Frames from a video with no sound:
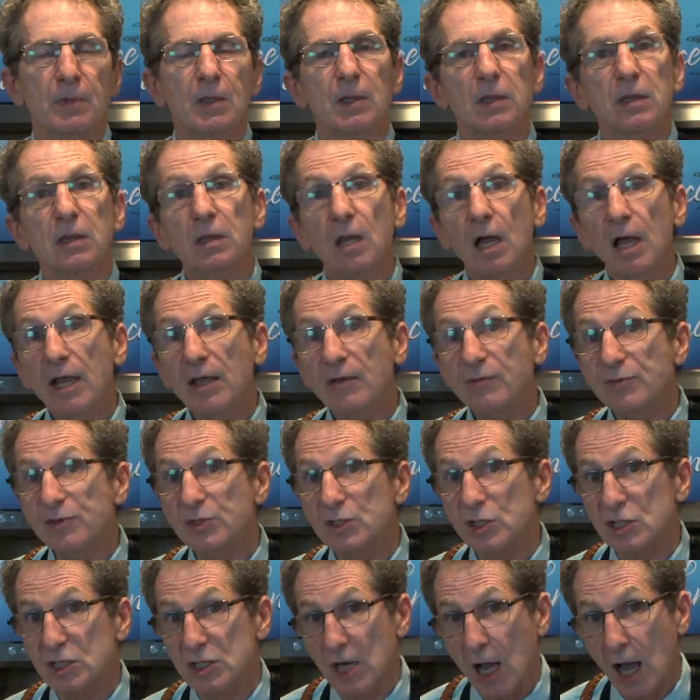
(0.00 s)

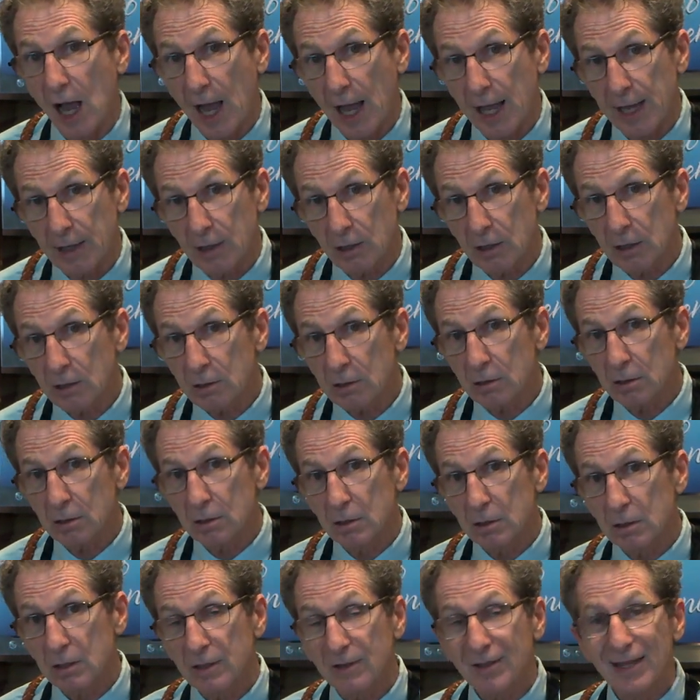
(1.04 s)
lifestyle
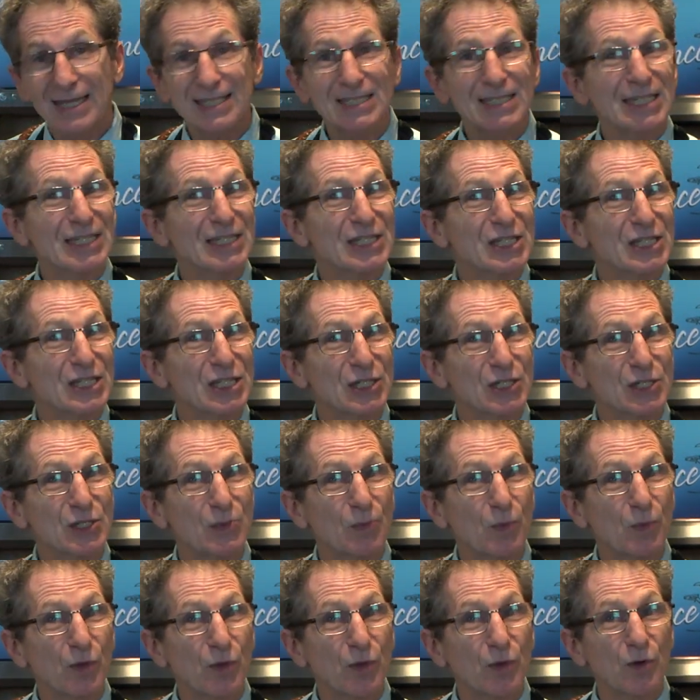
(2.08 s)
that's
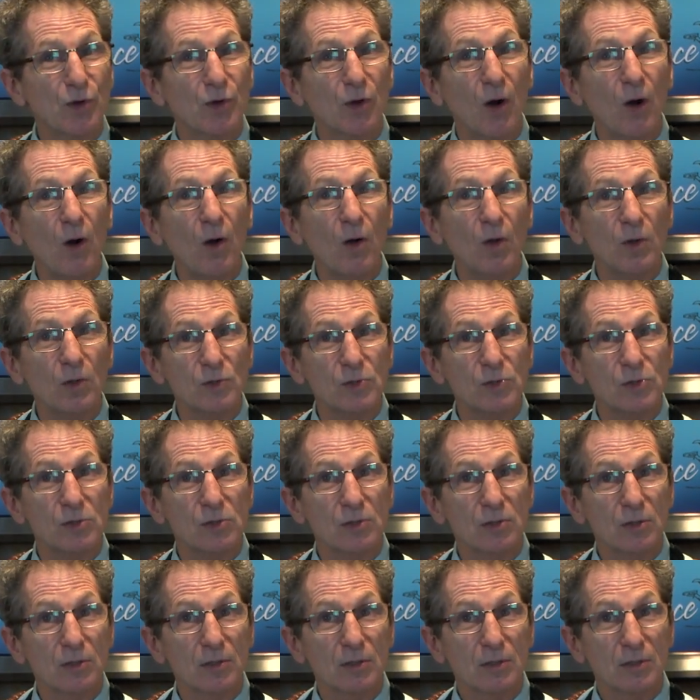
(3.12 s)
consistent with your
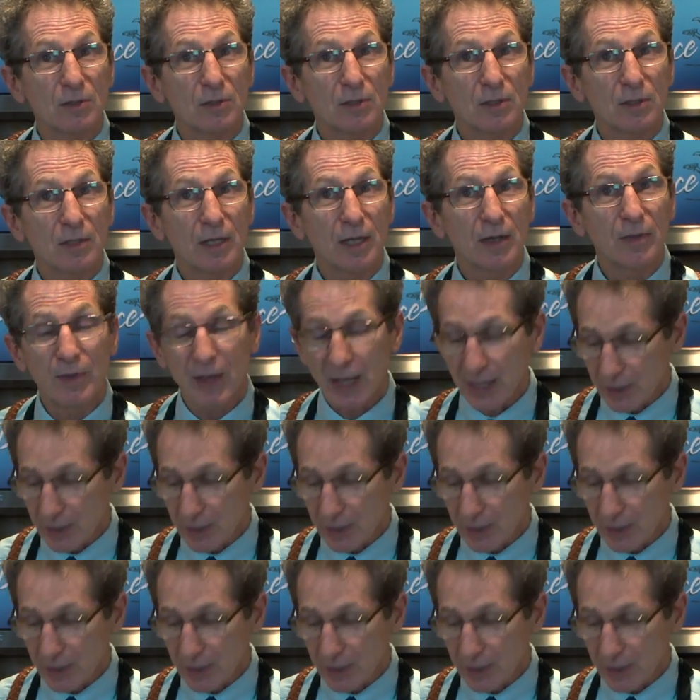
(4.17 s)
goals. And